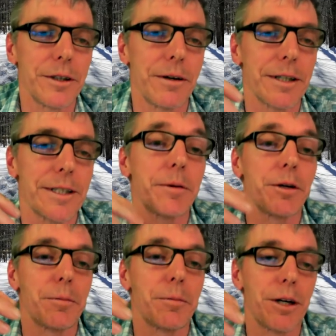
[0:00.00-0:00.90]
So you know, our
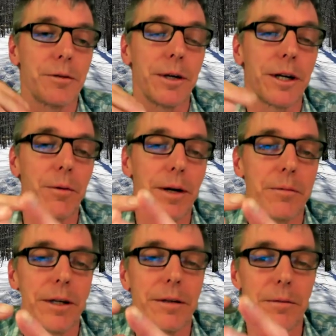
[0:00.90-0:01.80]
typical project, we go
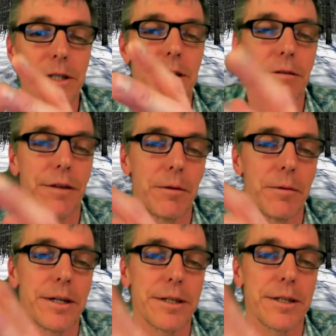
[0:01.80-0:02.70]
in, we we survey,
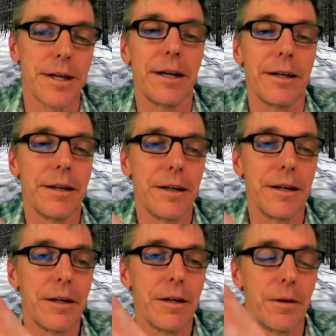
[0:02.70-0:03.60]
we design,
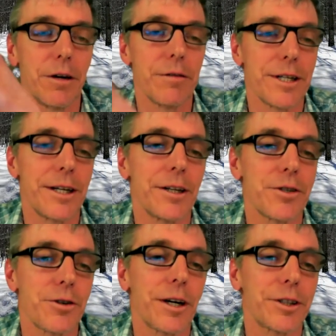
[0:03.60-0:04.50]
we oversee
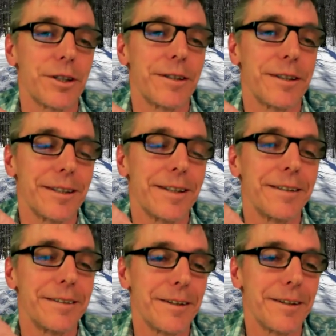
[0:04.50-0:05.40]
construction, and
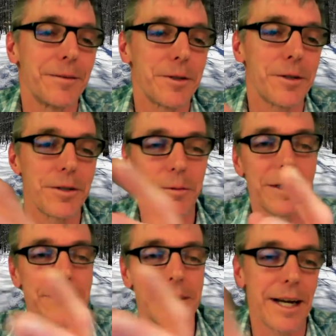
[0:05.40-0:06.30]
then you know, so so
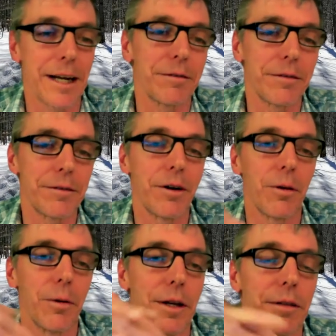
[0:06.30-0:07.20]
we take it
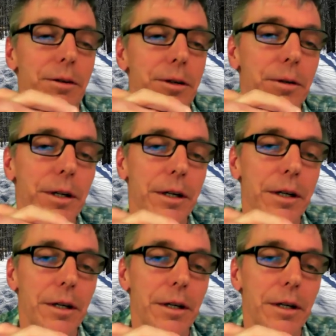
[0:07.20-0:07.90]
all the way through.